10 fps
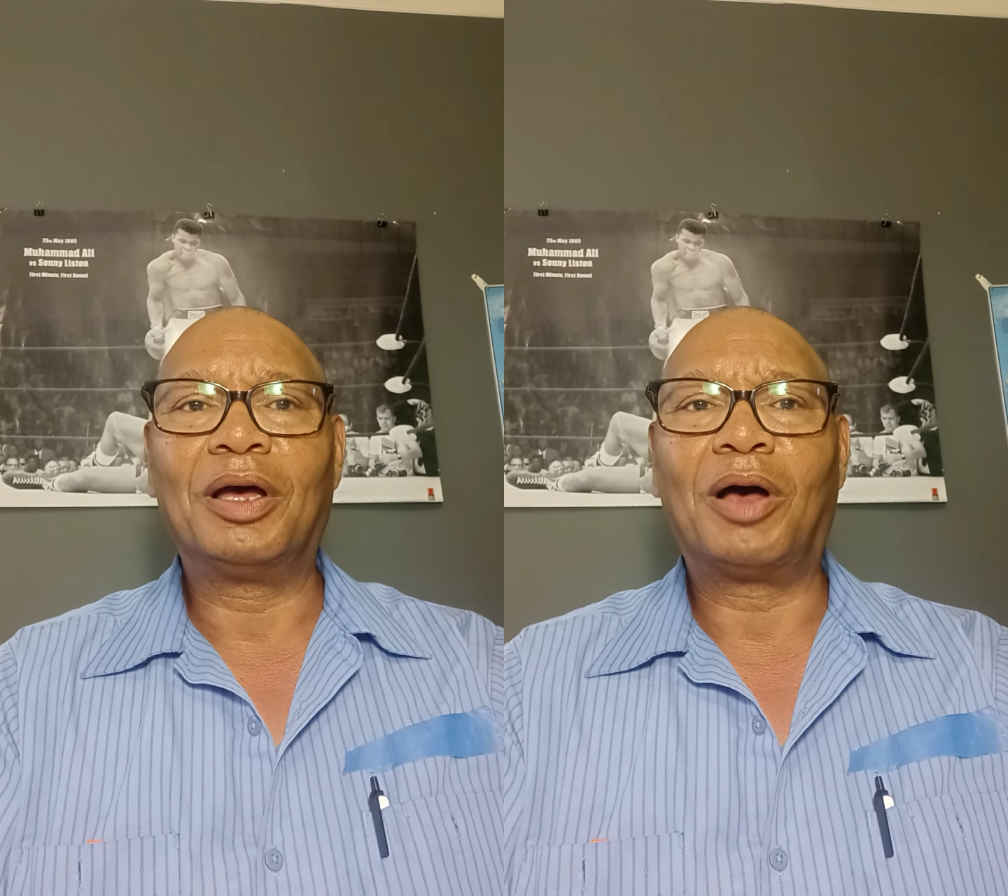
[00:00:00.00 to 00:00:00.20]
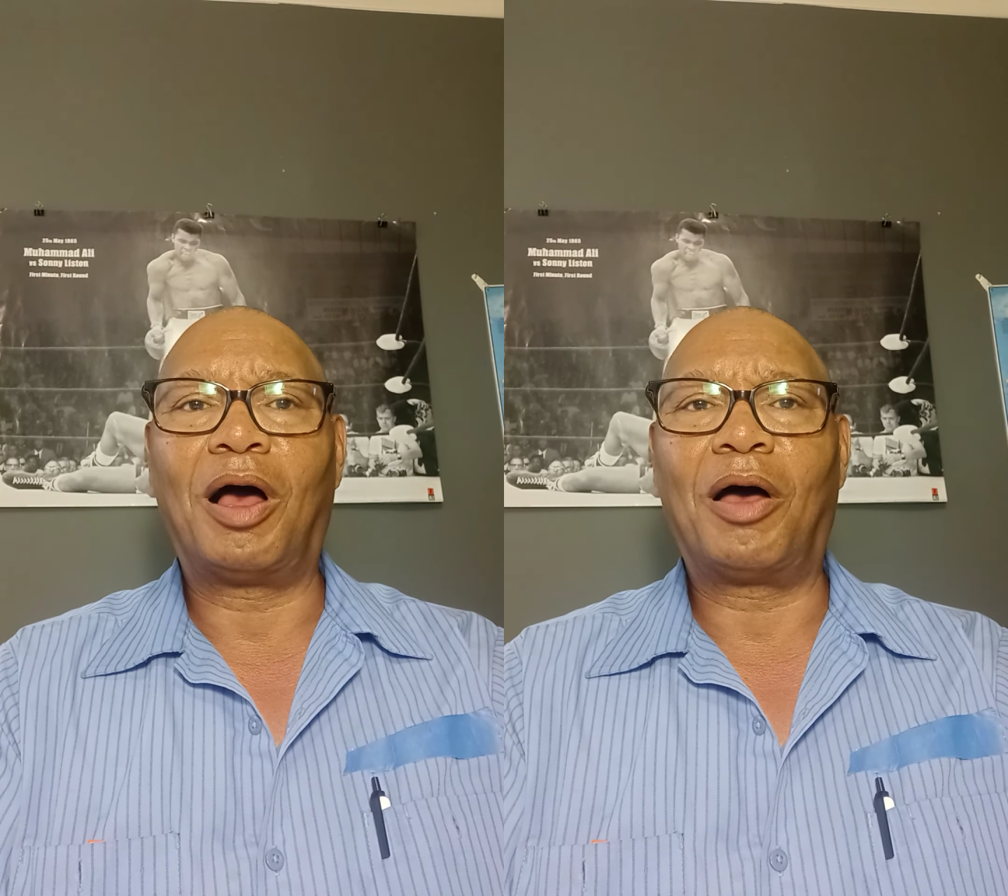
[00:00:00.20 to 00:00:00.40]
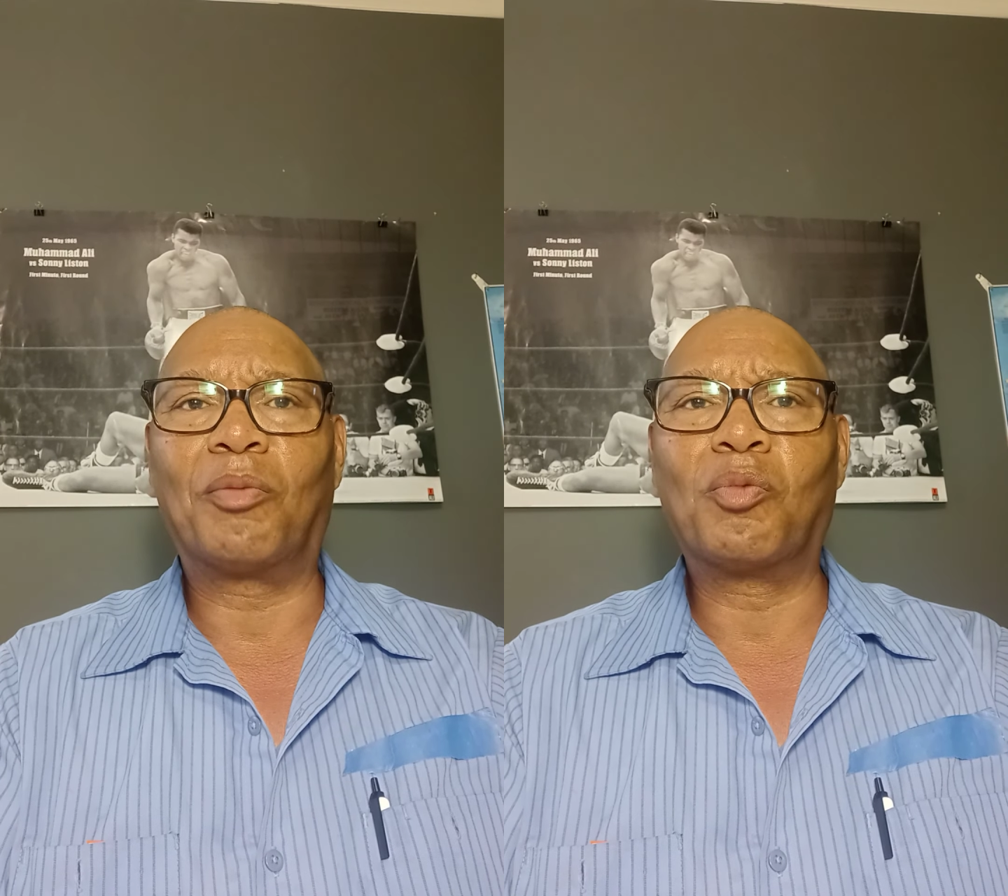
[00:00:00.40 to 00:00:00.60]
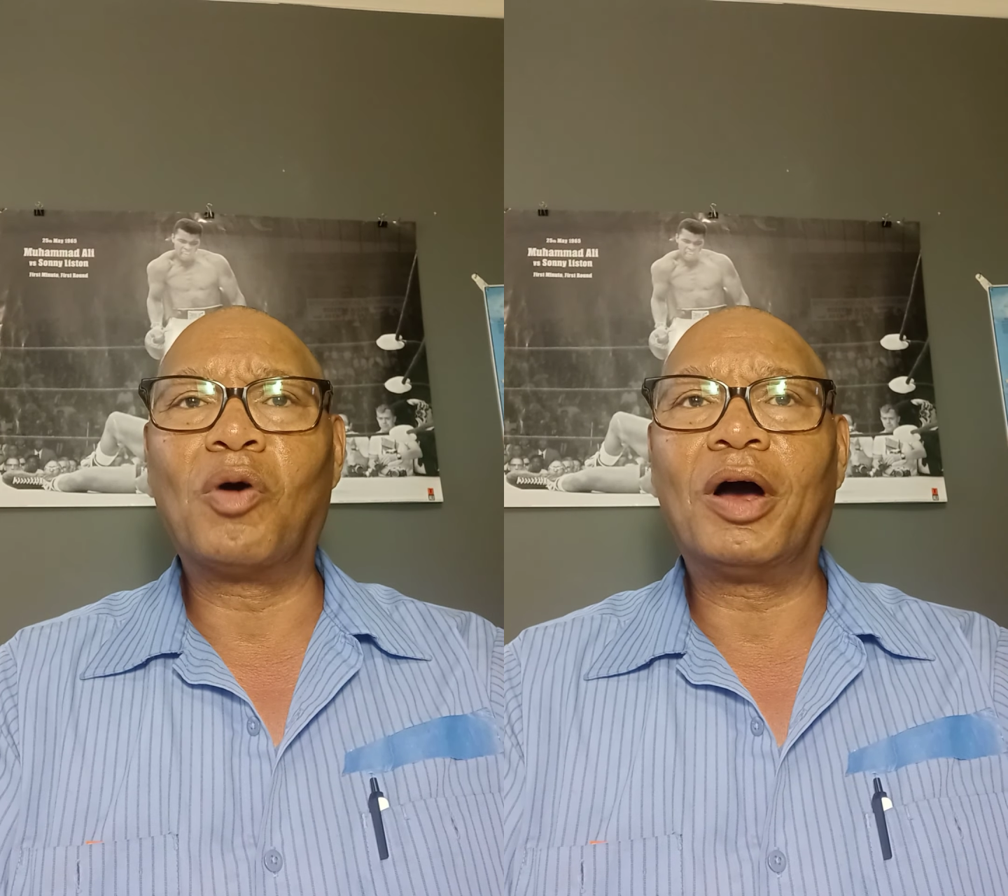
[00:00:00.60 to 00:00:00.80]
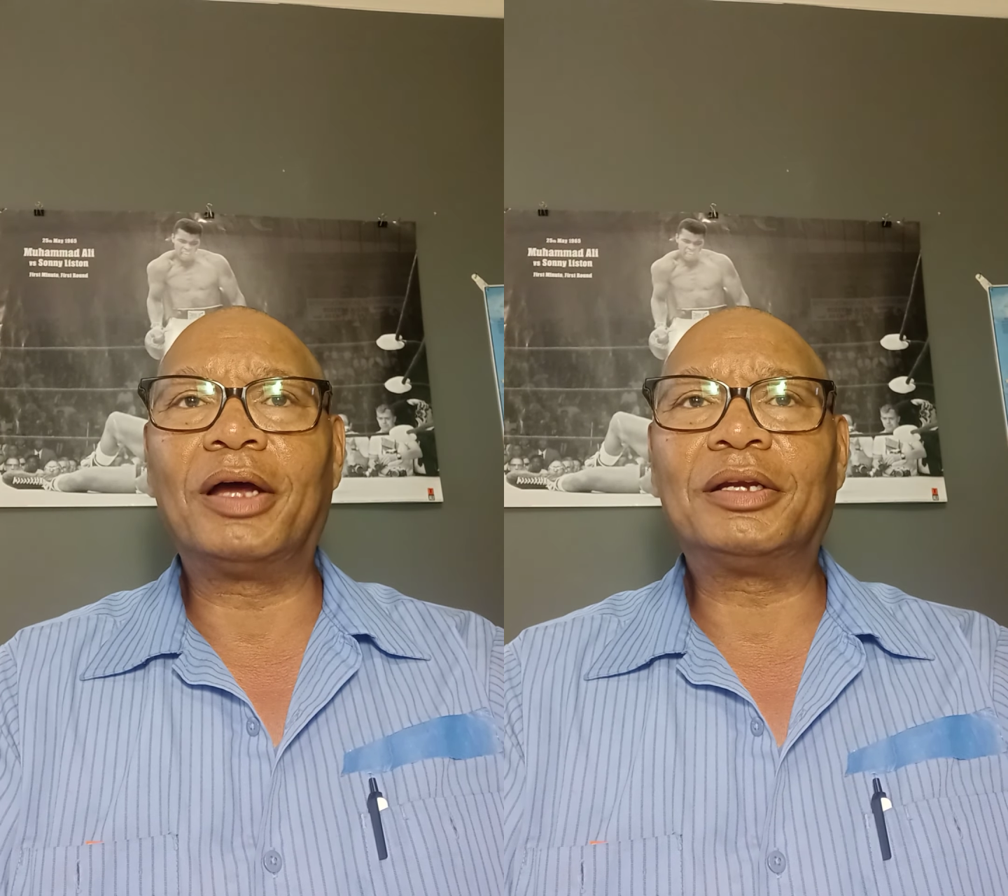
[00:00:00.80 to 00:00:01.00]

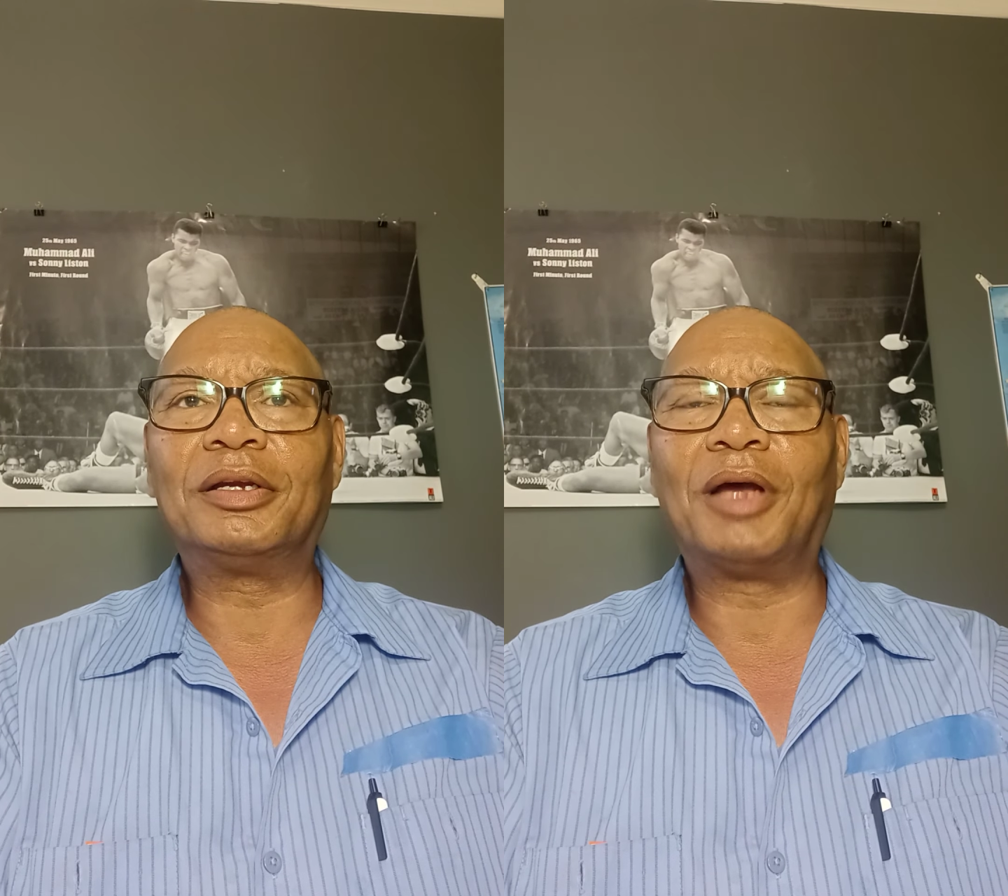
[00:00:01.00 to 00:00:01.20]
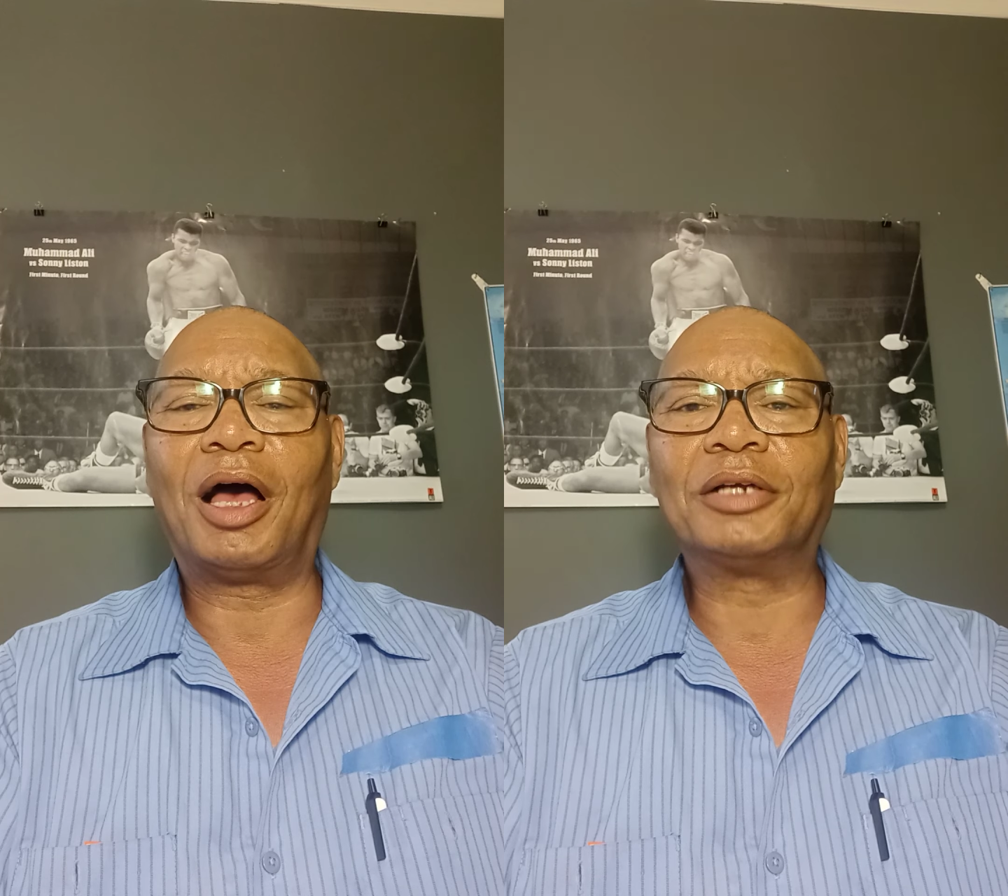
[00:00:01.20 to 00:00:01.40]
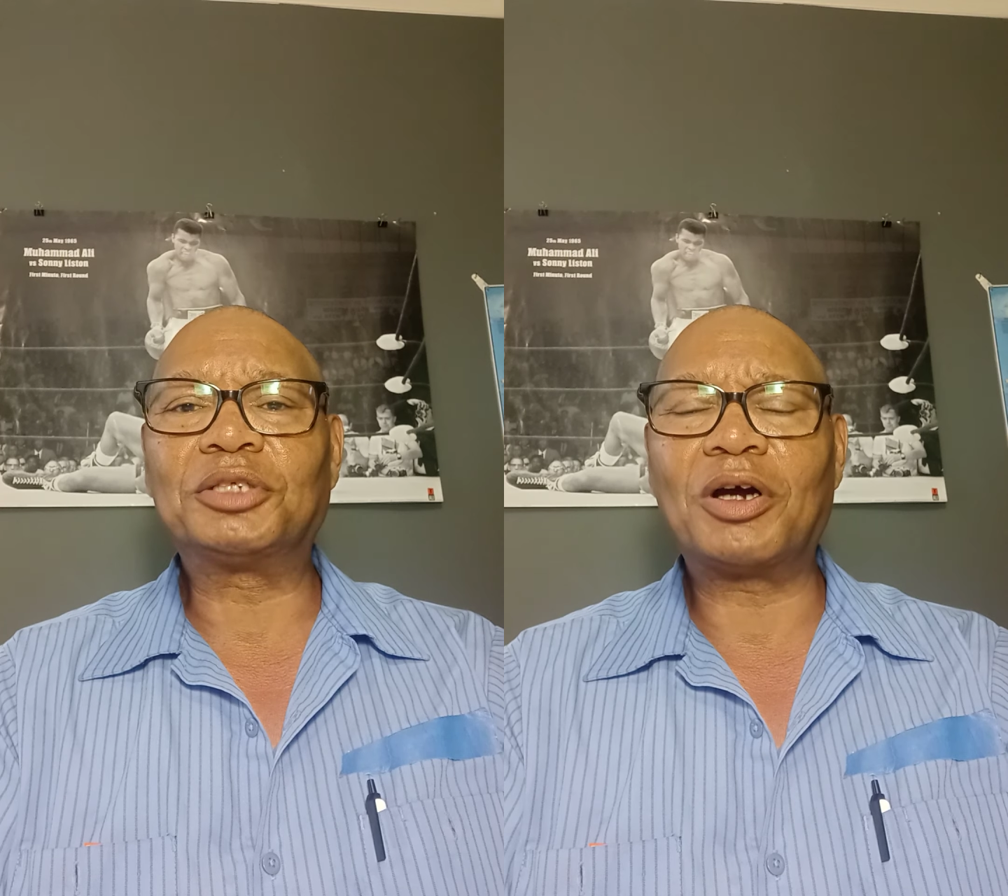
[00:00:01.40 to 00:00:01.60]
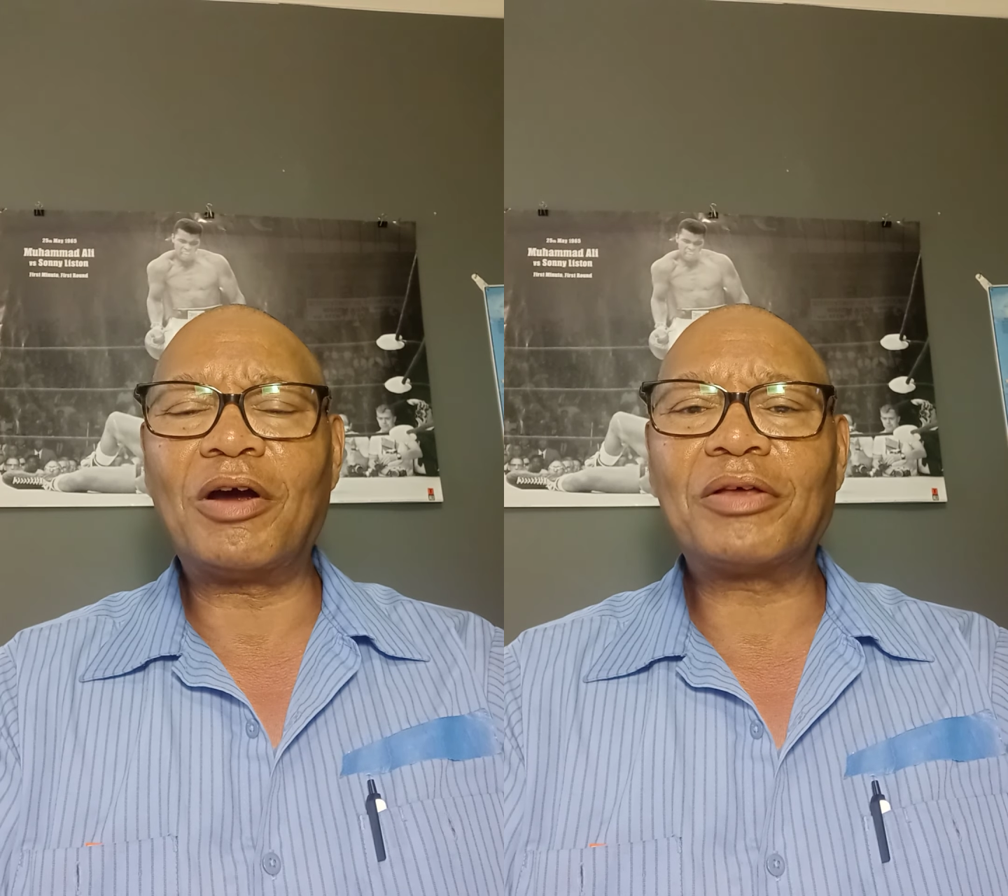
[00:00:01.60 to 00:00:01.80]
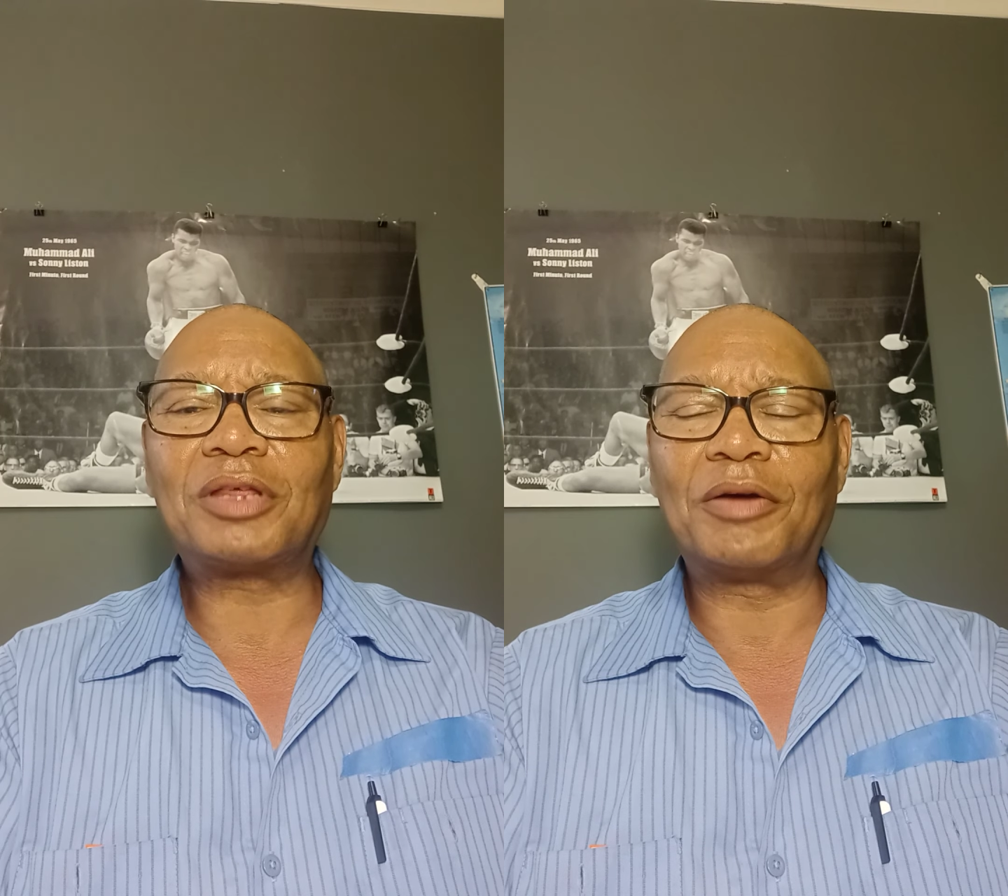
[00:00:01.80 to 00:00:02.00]
what Terrence